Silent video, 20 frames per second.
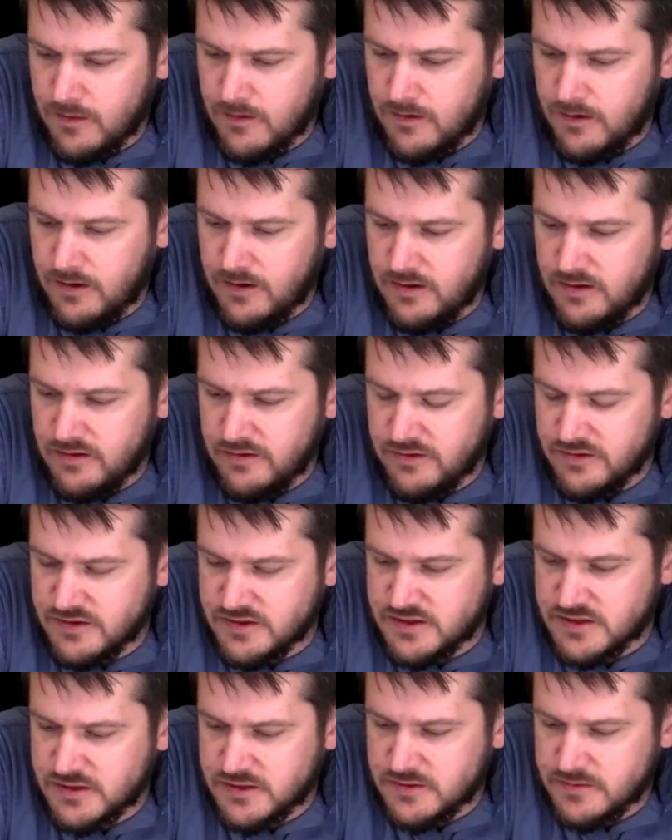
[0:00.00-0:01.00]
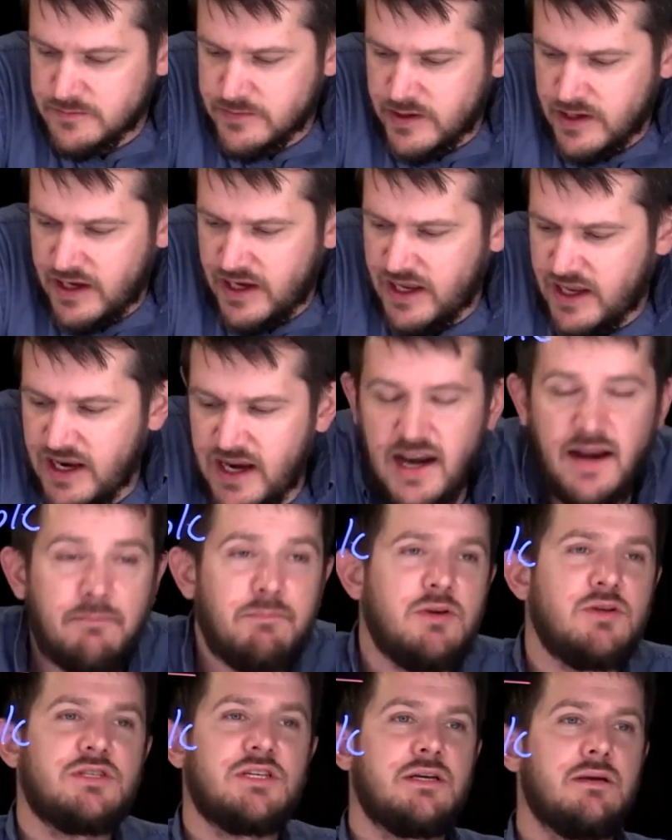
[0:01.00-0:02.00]
is, and I'm
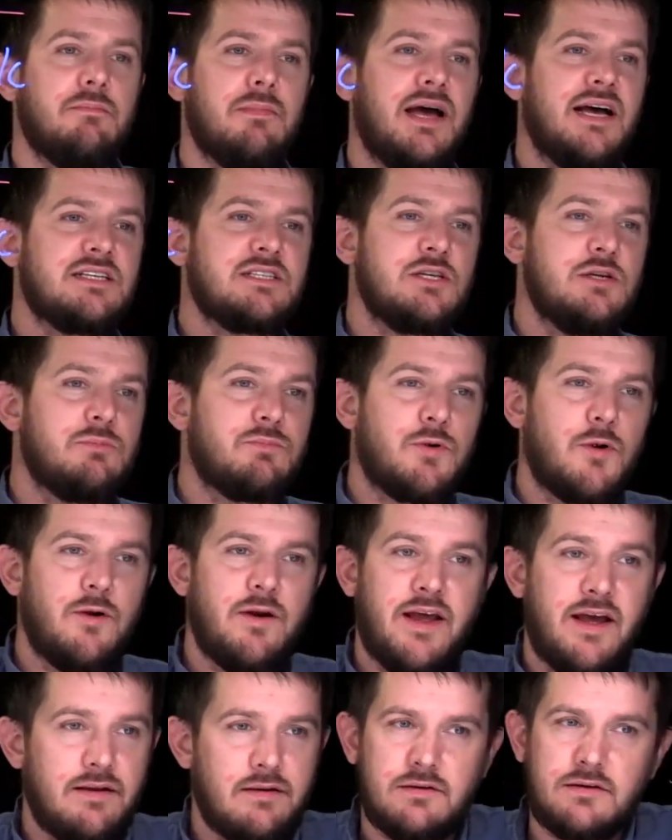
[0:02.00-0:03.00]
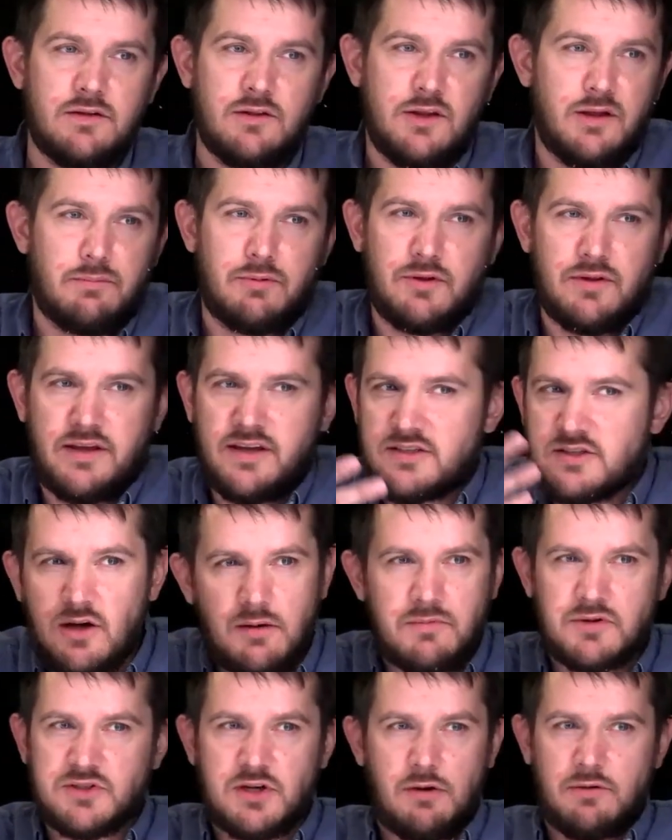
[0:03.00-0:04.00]
using the masculine pronoun deliberately. It's
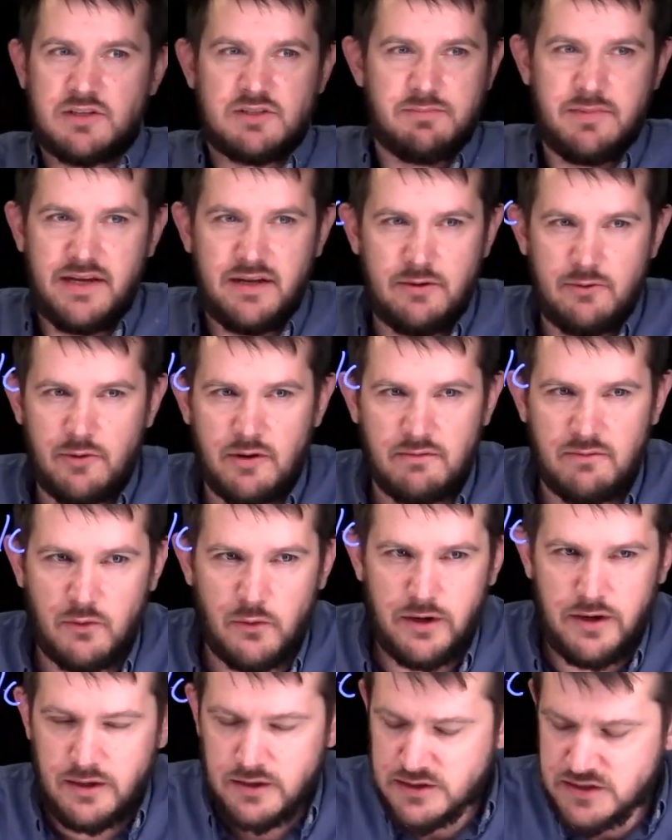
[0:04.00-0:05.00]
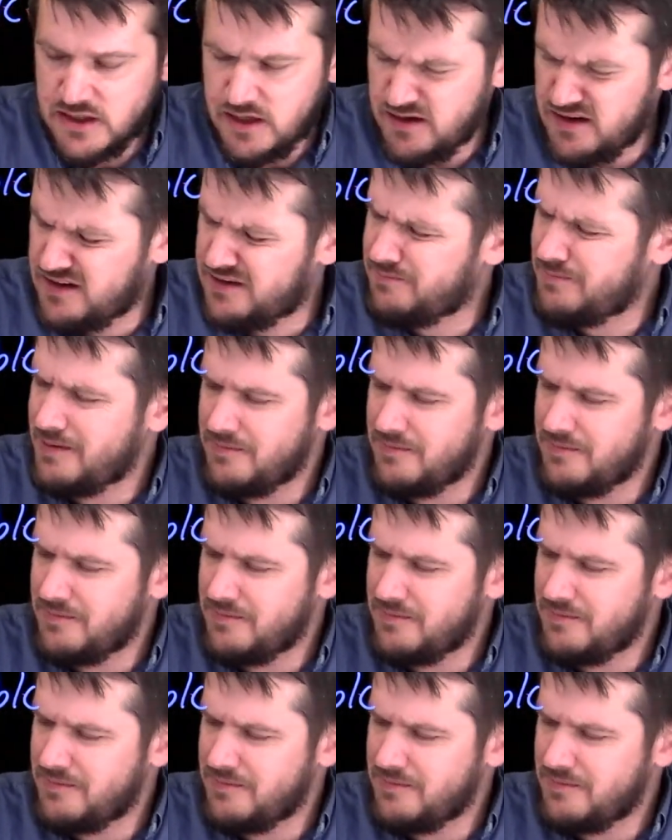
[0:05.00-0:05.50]
almost always men who are voyeurs. Maybe